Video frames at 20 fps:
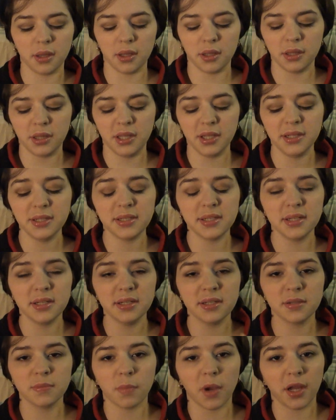This
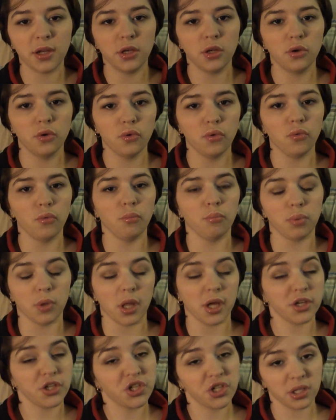is my new
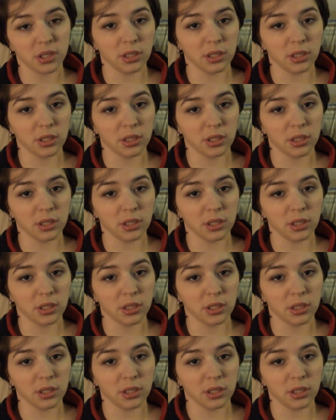blush